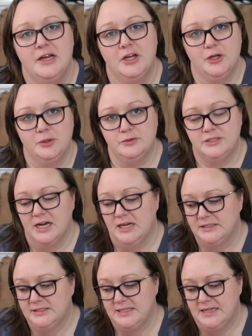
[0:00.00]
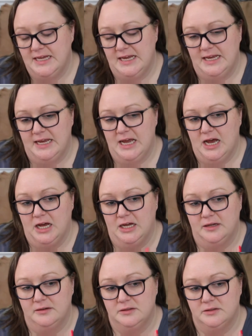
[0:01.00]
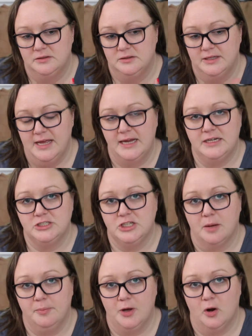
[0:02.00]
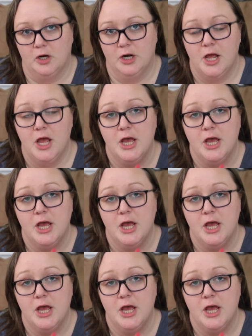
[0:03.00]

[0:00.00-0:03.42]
who does the uh, candy shop yarn.